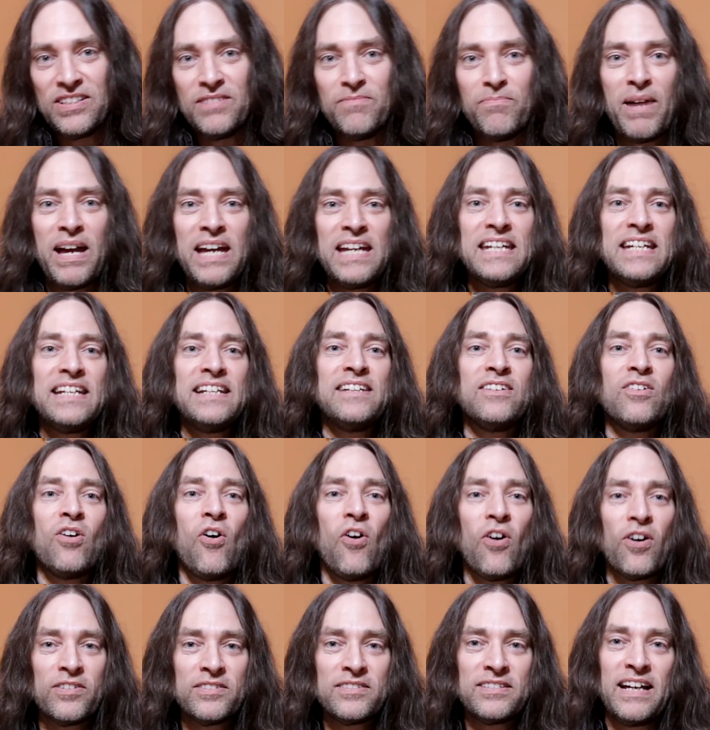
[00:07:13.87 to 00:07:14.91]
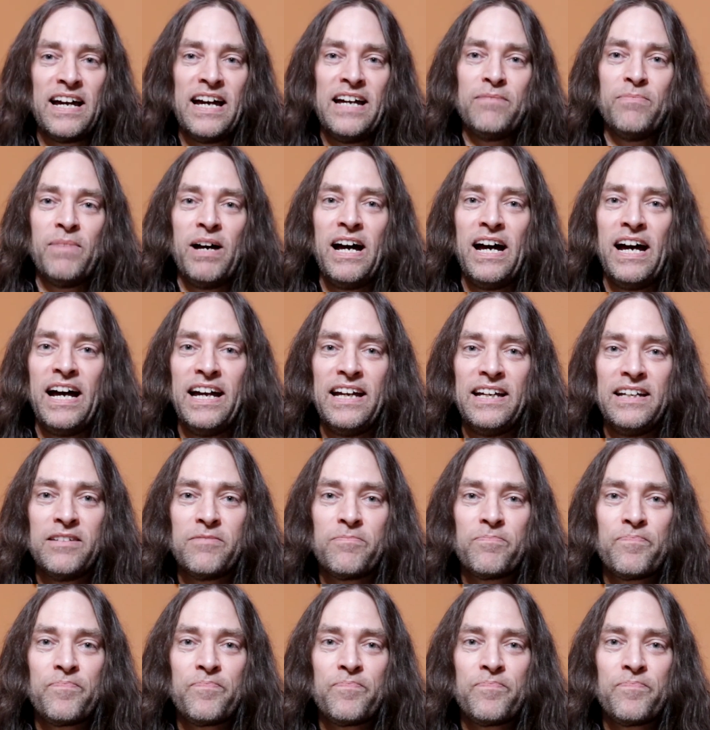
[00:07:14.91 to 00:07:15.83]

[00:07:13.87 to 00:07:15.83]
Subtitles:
It may hit an all-time high.